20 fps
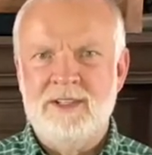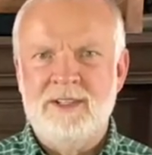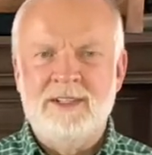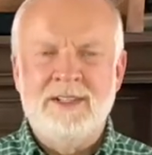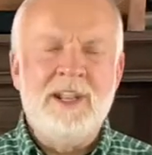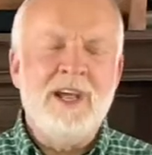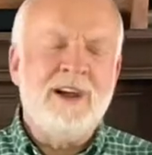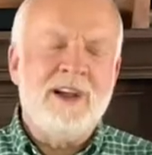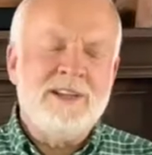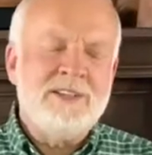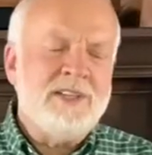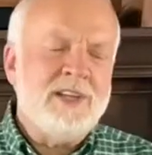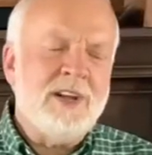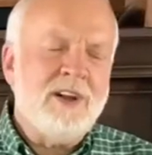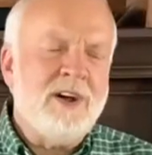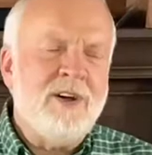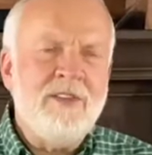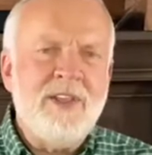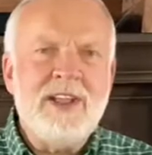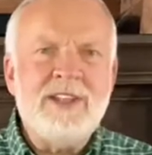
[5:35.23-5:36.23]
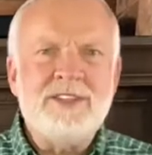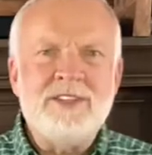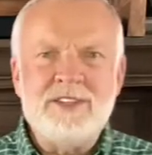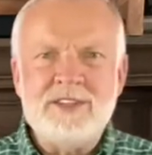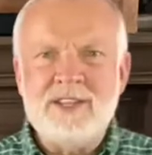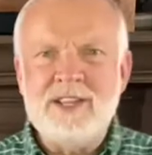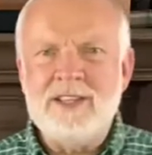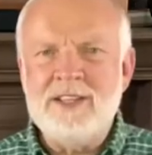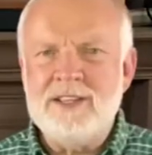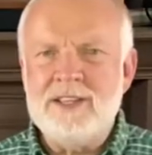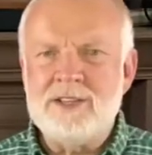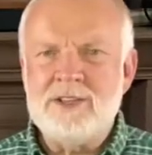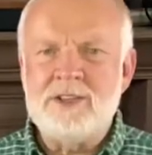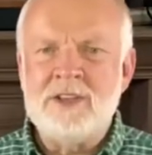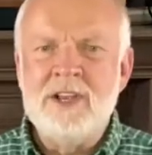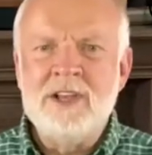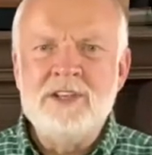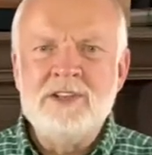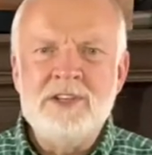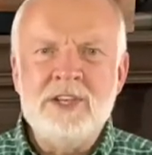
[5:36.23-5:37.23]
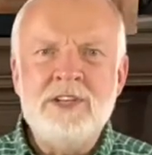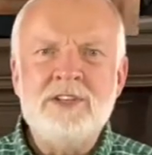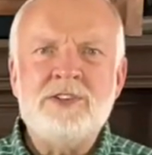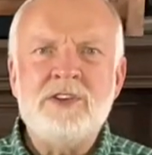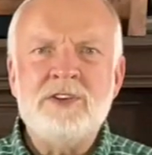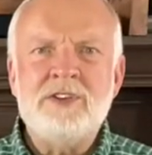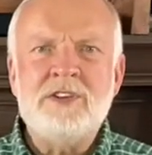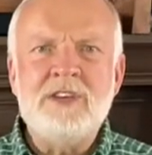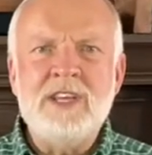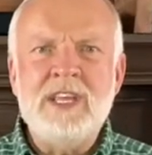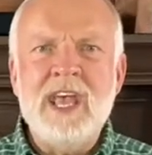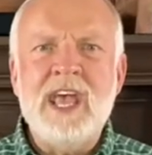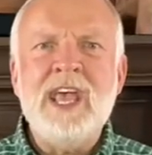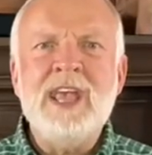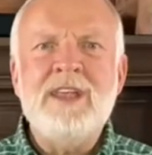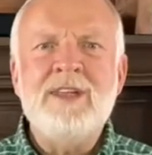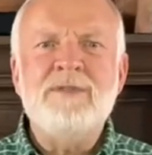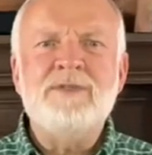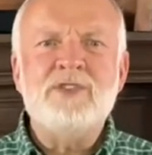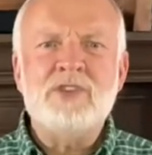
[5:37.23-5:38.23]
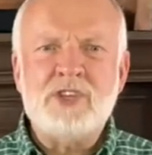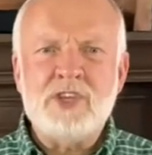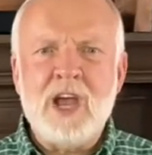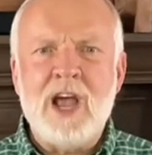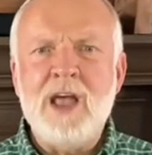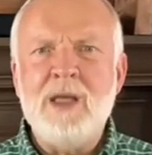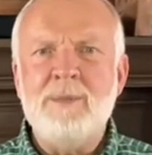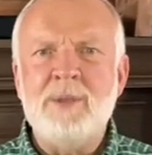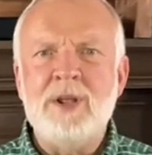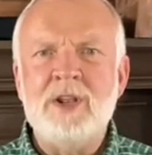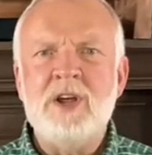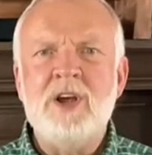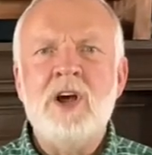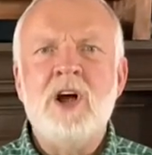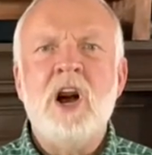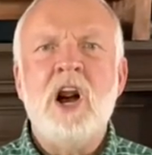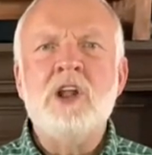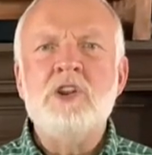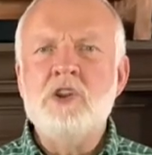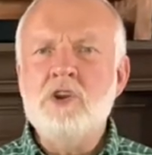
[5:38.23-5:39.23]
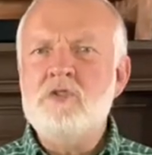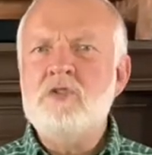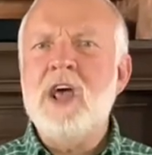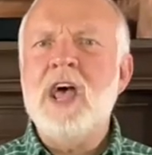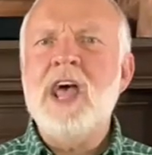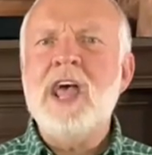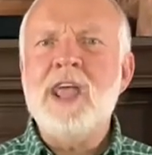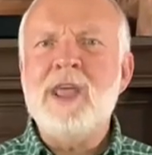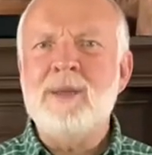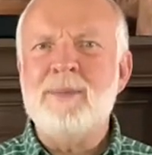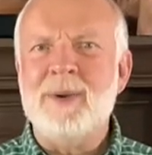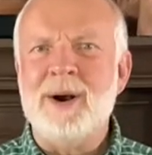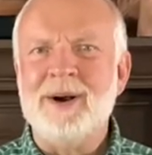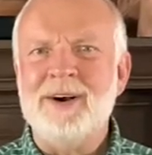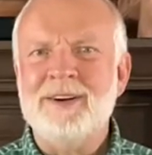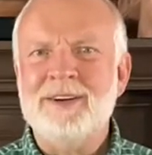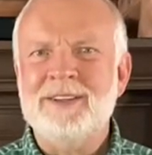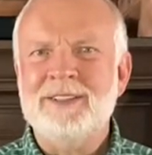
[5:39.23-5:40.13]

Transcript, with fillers: Now, I said all that to say this. Jesus gave Simon a new name.